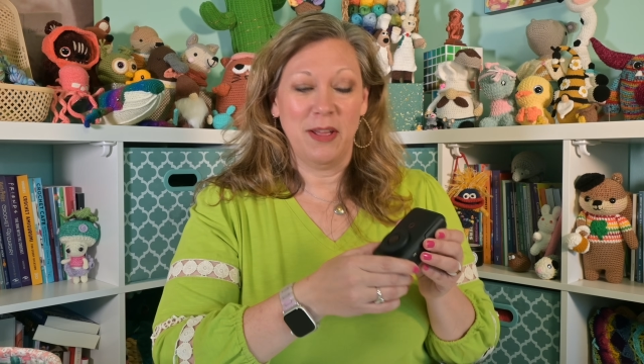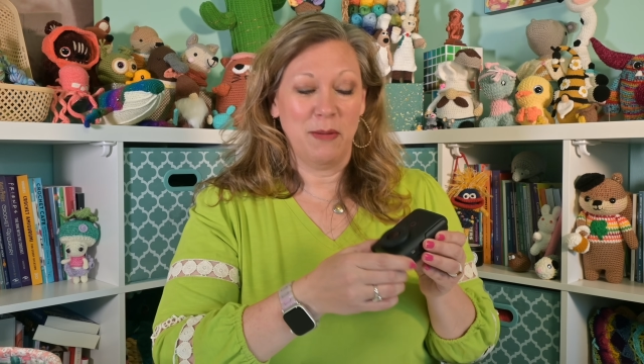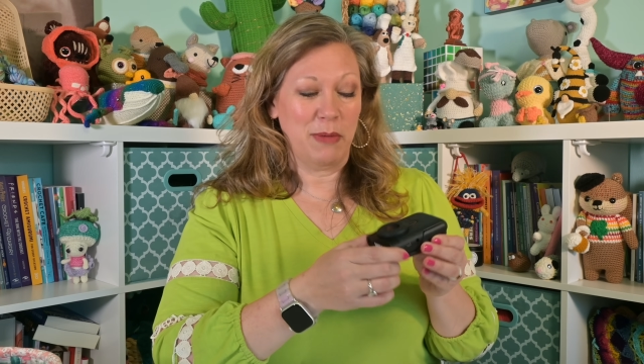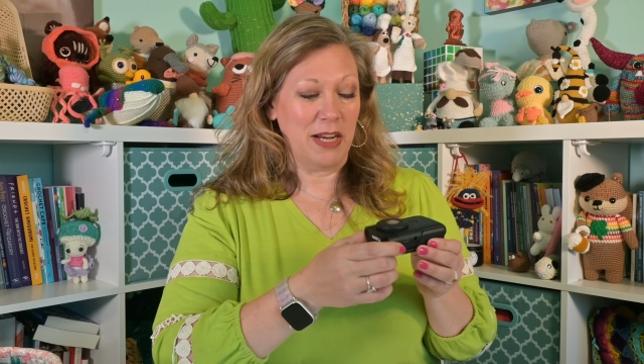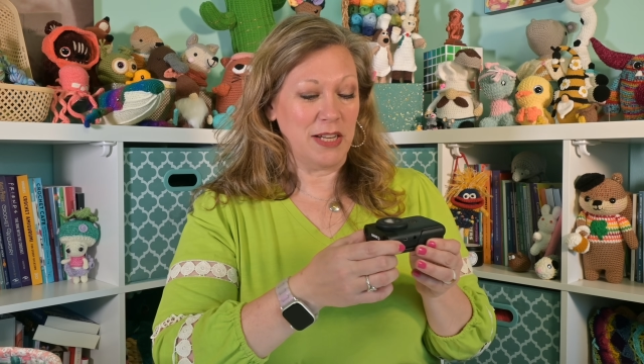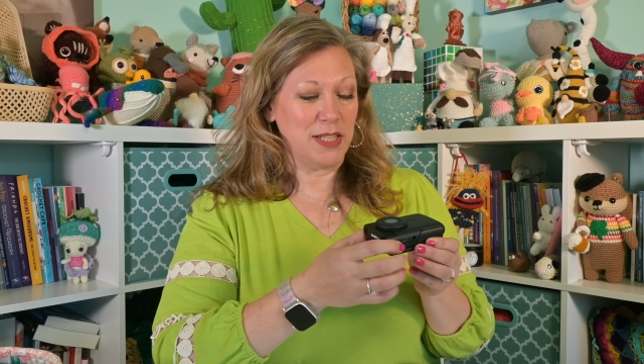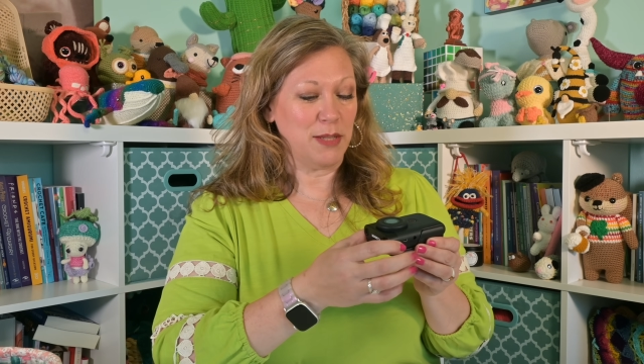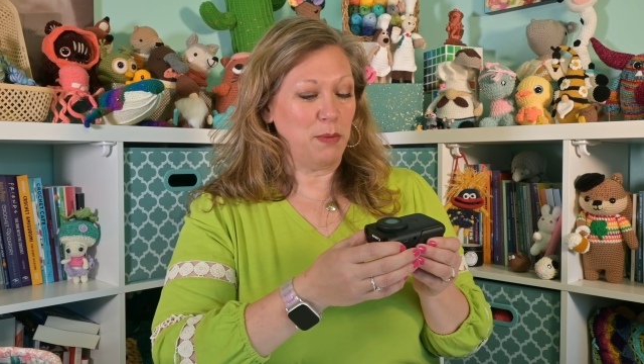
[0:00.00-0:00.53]

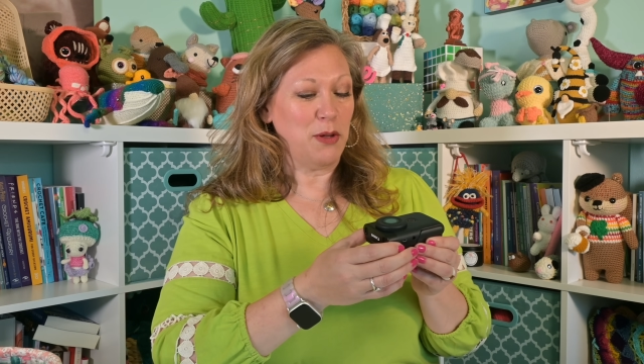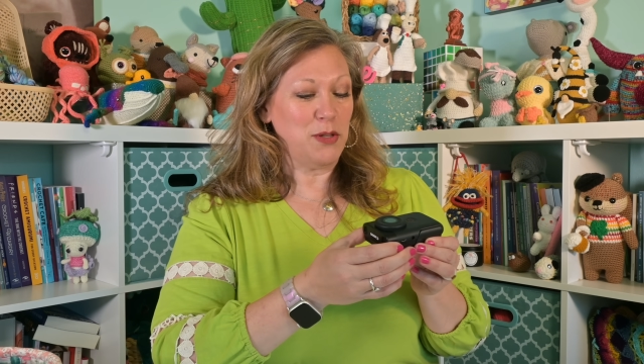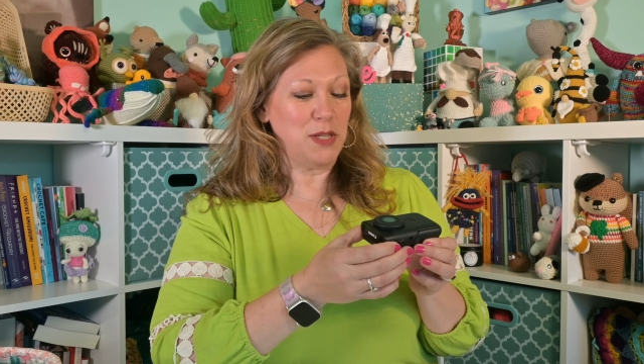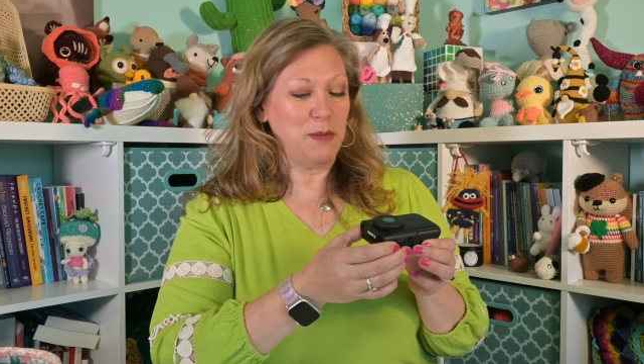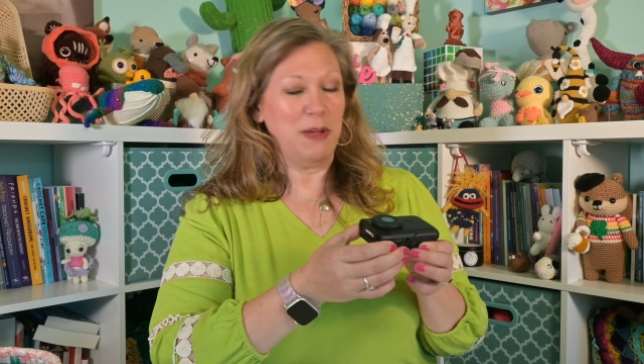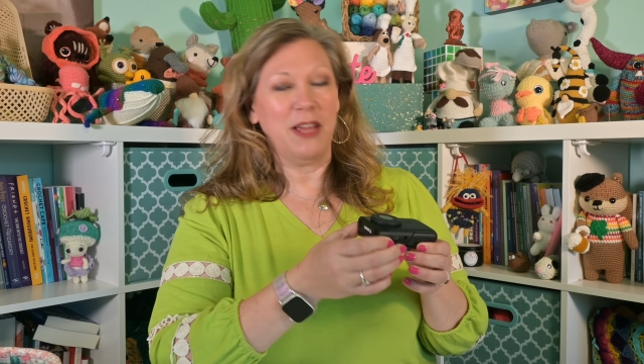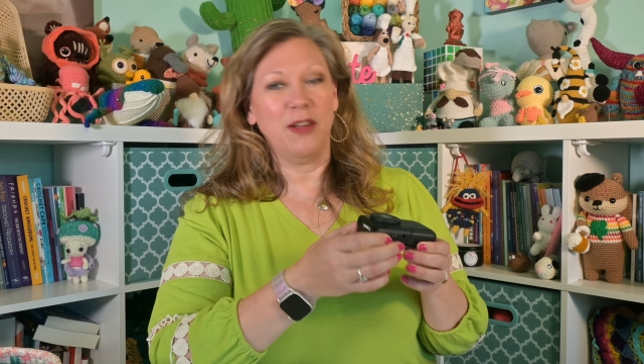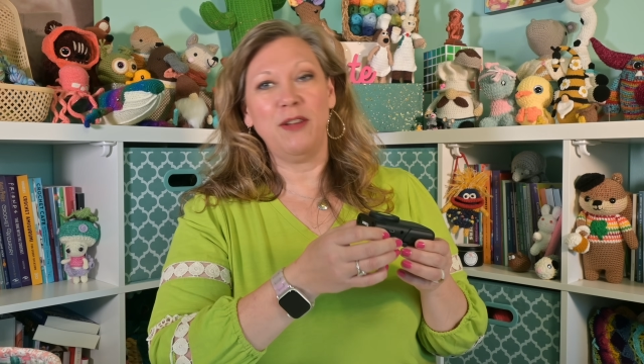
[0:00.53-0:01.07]
But it's supposed
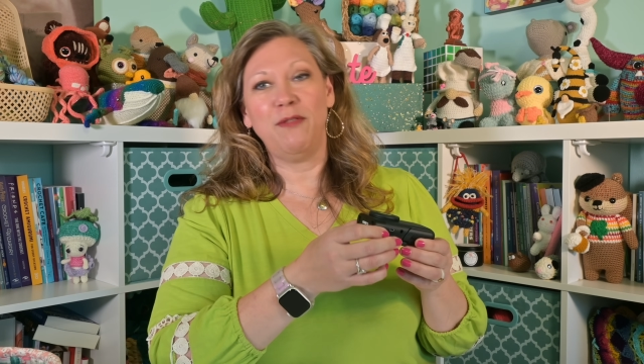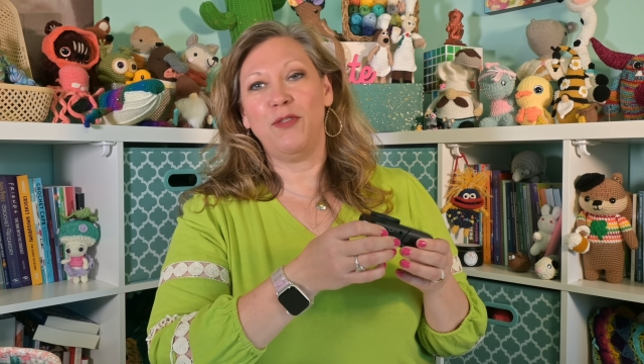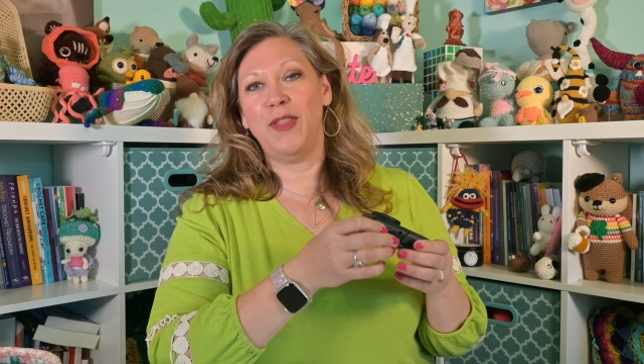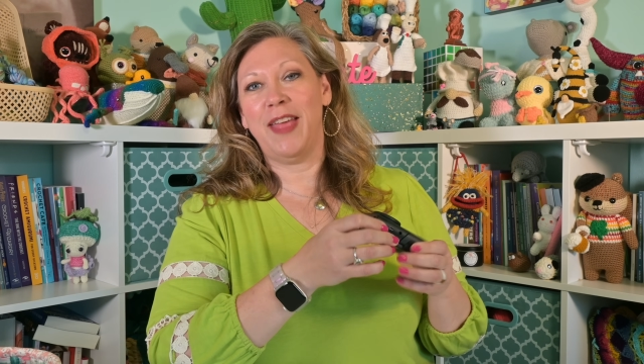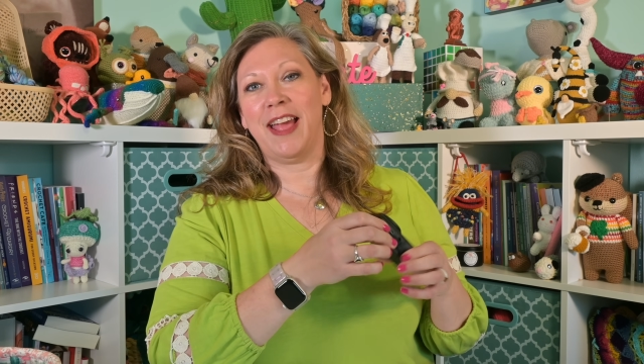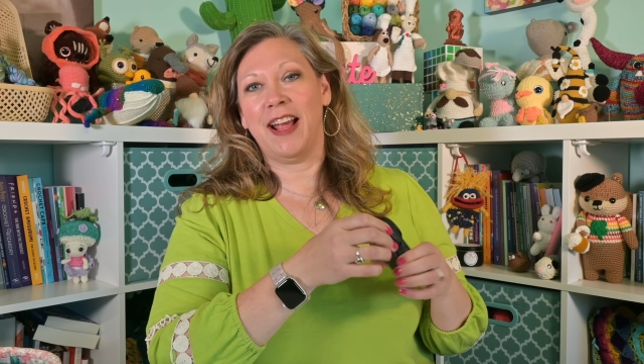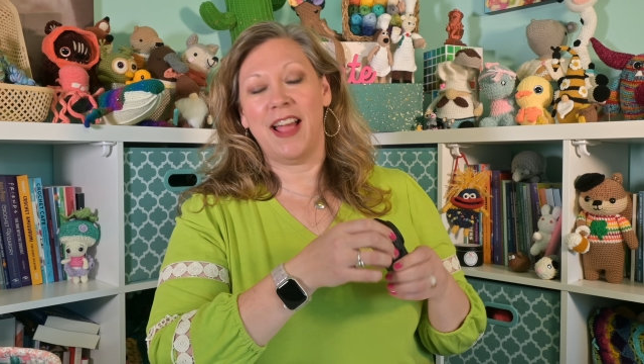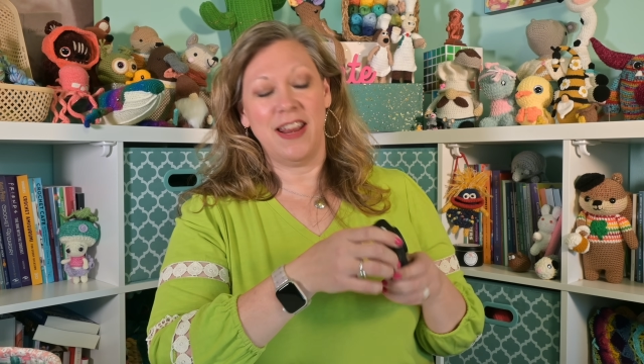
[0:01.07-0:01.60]
to be good for
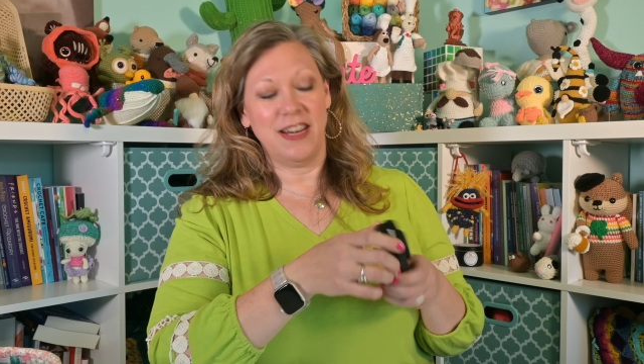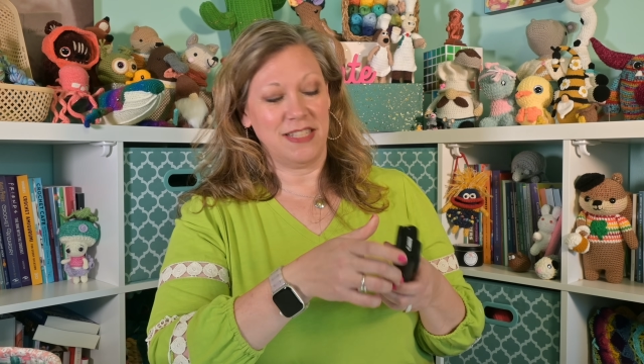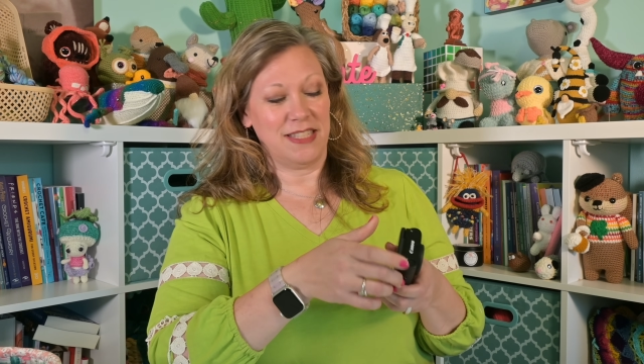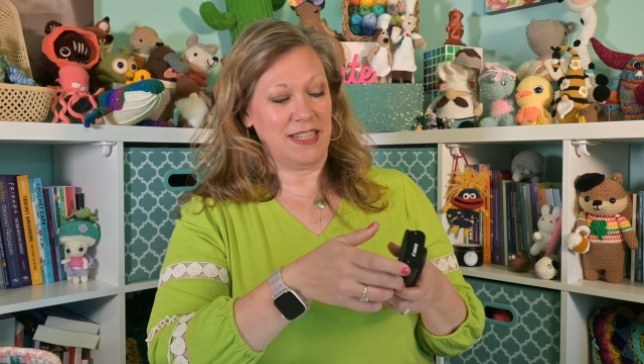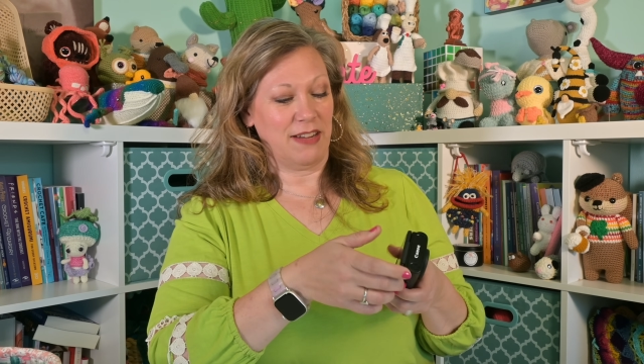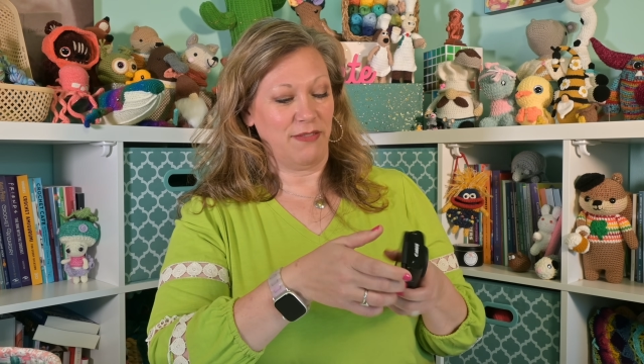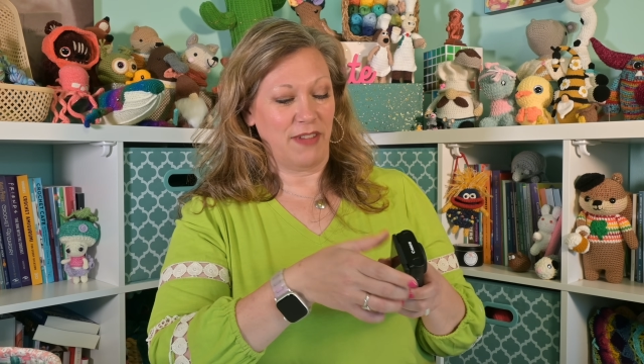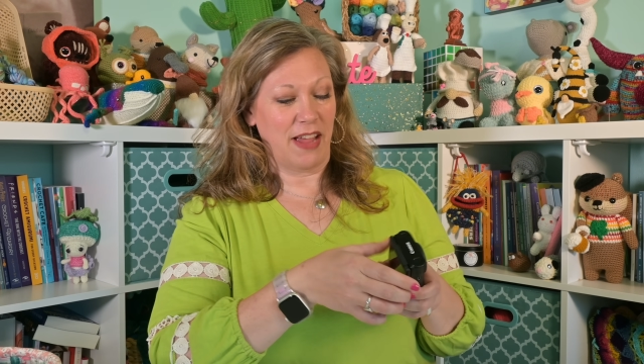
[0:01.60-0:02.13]
that kind of
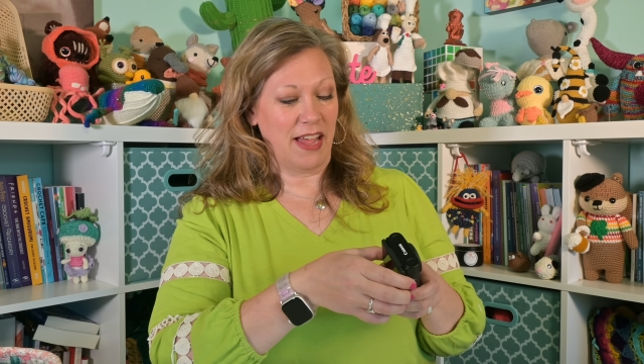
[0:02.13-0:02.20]
stuff.